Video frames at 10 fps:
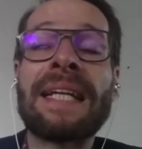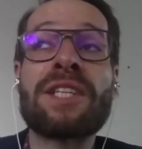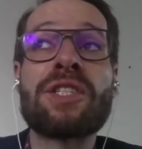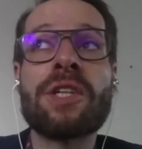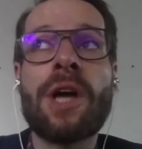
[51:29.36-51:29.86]
that
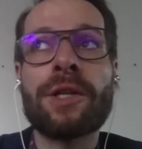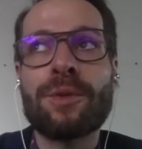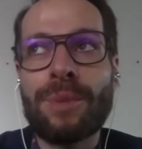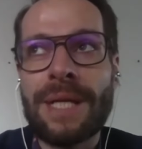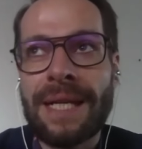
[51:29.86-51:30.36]
does
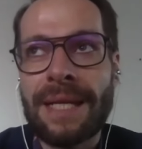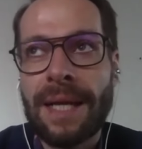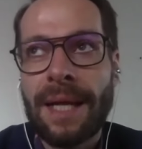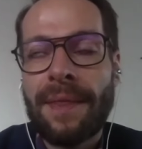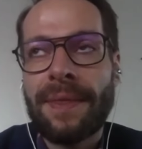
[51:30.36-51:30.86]
not
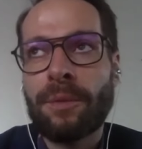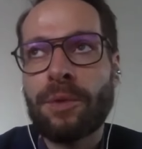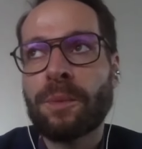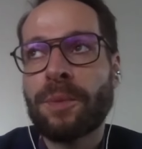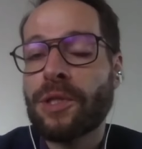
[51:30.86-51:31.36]
mean that
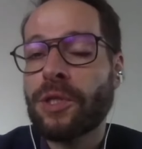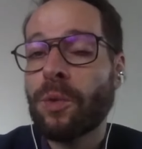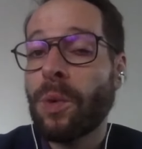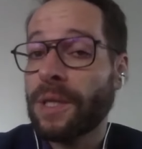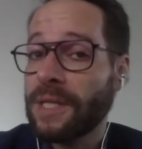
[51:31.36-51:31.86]
we should
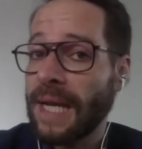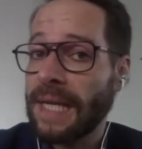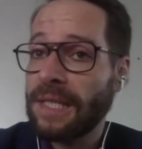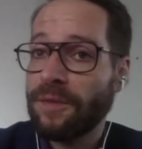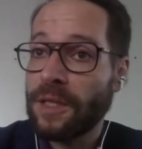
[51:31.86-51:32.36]
pursue
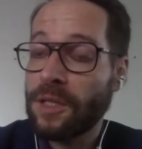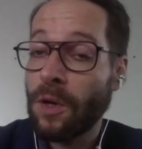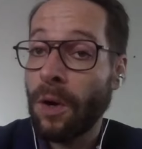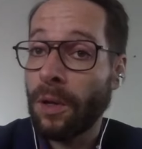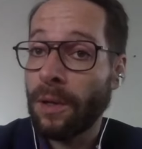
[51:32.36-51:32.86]

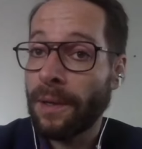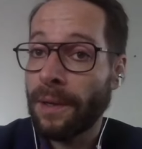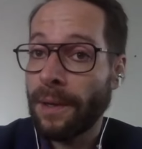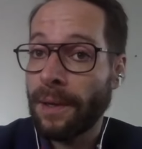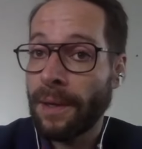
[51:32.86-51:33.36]

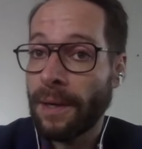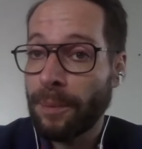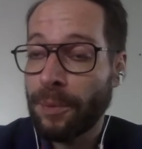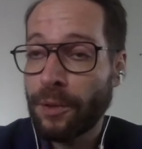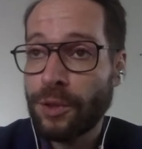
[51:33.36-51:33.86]
one-size-fits-all
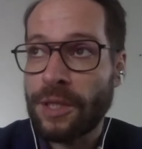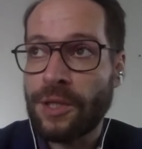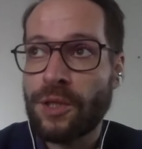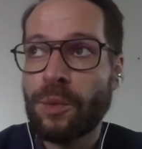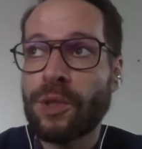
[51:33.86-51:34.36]

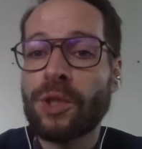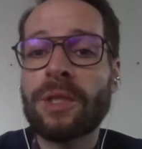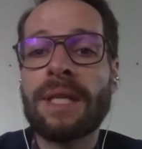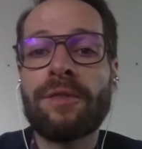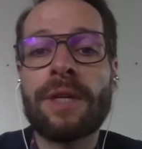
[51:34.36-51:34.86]
approaches. So we
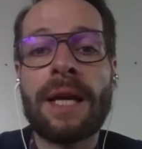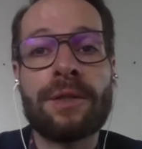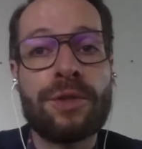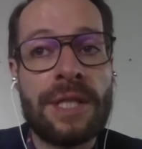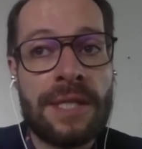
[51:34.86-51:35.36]
should give
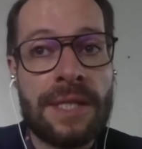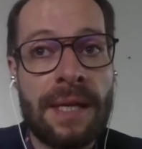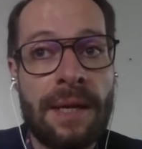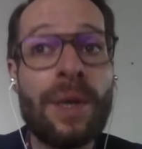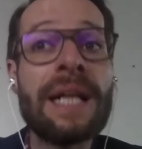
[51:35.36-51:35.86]
countries
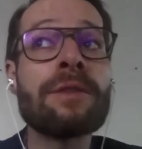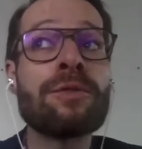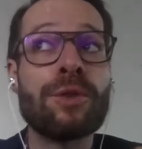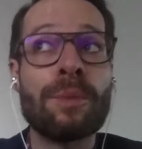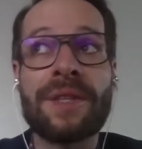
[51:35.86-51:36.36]
wiggle
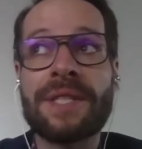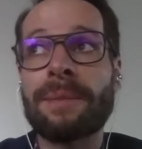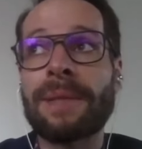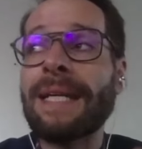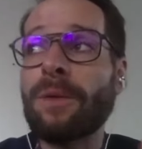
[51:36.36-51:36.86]
room and
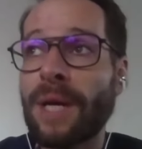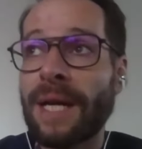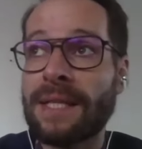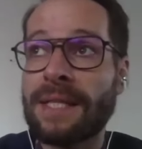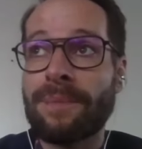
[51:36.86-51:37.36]
some
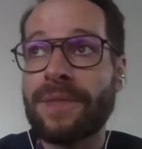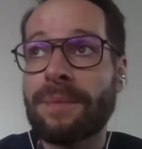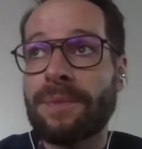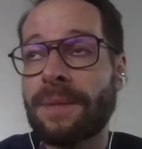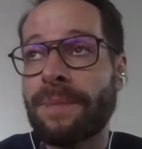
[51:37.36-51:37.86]
leeway and
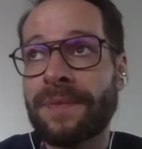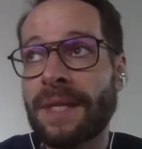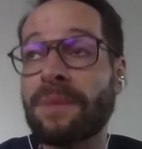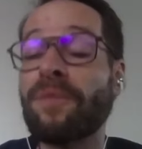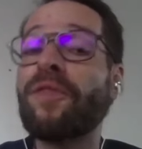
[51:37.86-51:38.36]

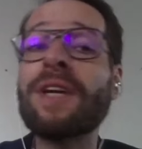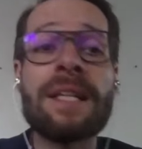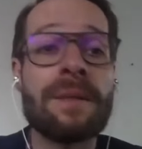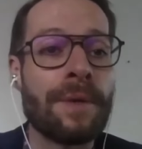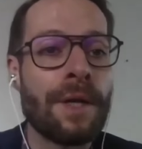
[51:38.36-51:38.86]
some
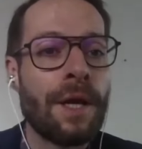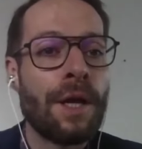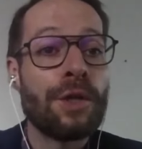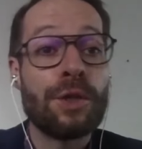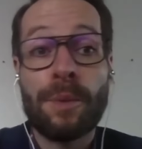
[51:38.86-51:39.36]
freedom
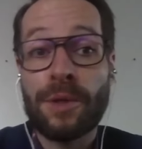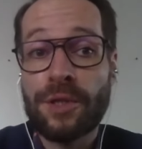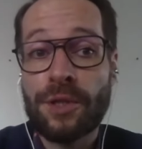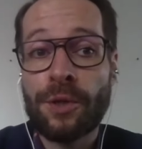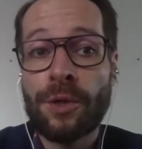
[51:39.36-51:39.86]
to
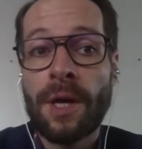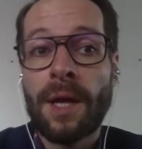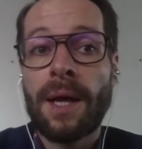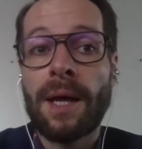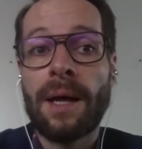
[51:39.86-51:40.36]

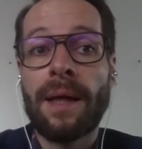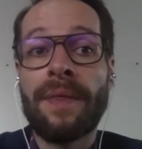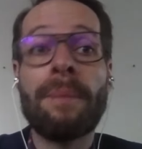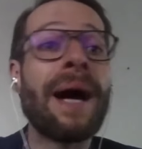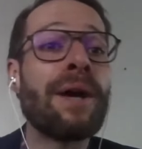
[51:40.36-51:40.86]
pursue
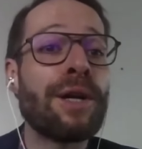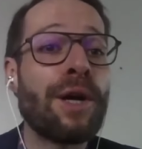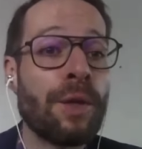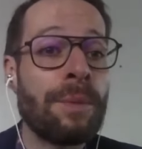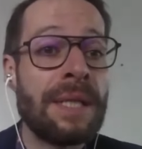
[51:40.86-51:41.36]
the
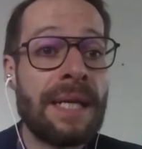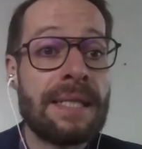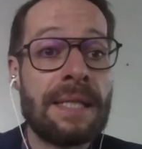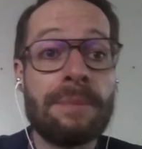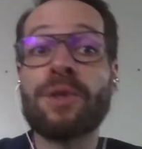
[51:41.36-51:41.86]
bioeconomy
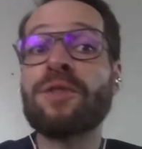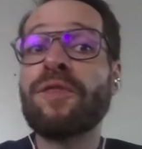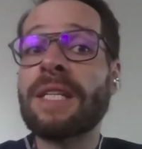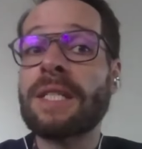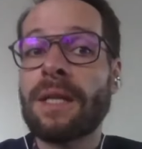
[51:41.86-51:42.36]
they see
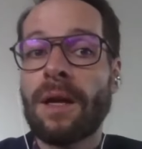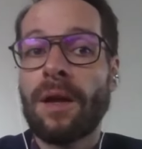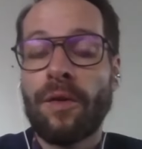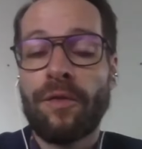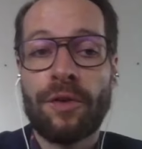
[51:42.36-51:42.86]
most fit
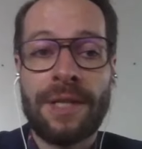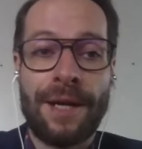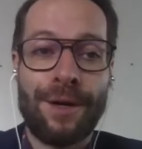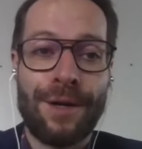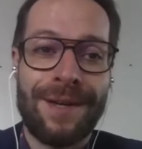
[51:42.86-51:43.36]
for
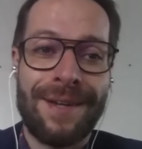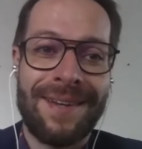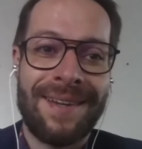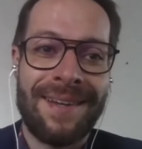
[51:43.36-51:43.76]
their